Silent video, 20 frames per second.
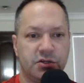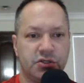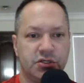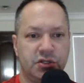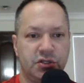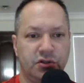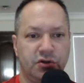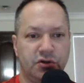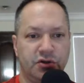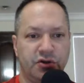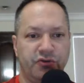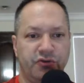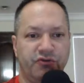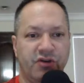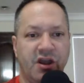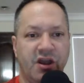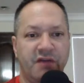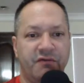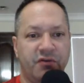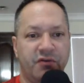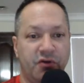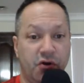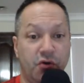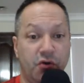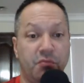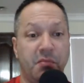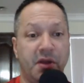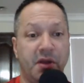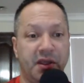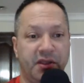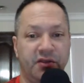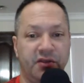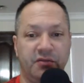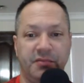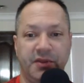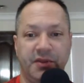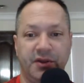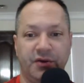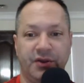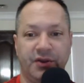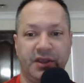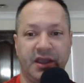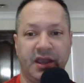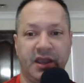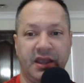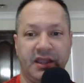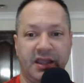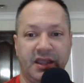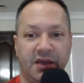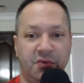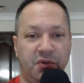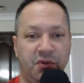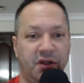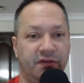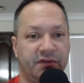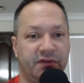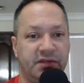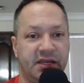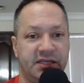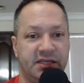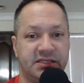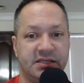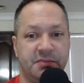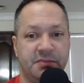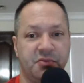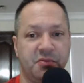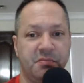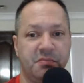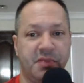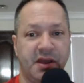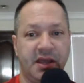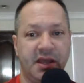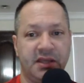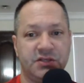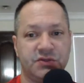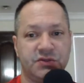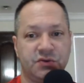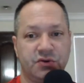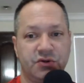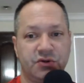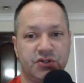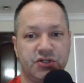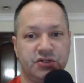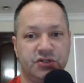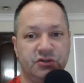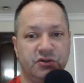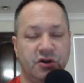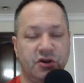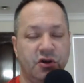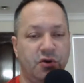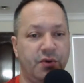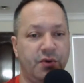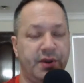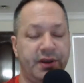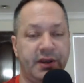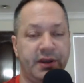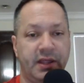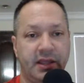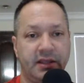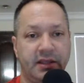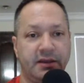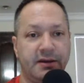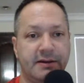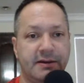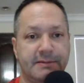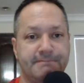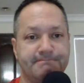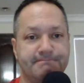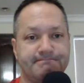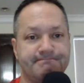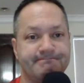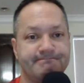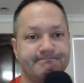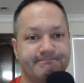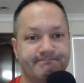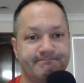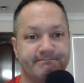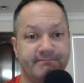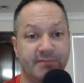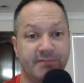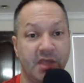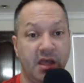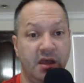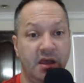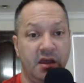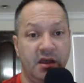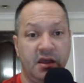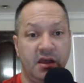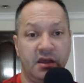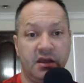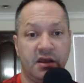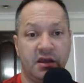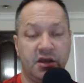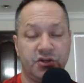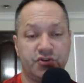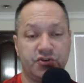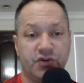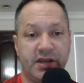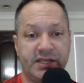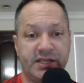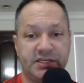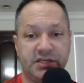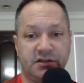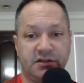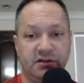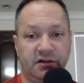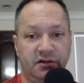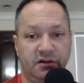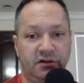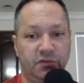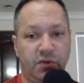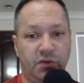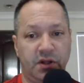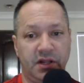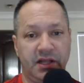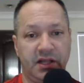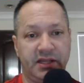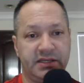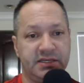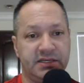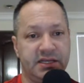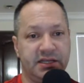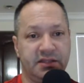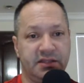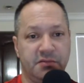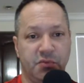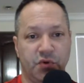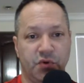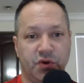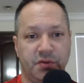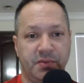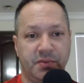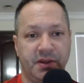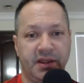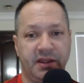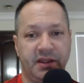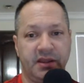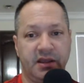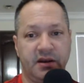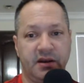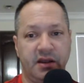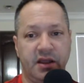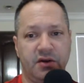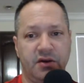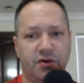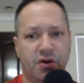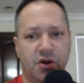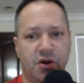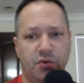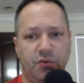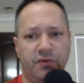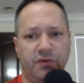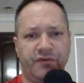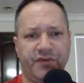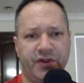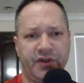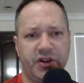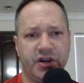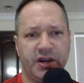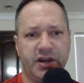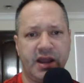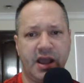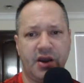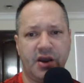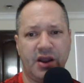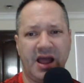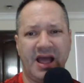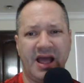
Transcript: She learned to drive her own bike. You'll be okay. Yeah, we'll have to take separate bikes, or she'll go in a tricycle while I take the motorbike. I don't know. We'll figure it out.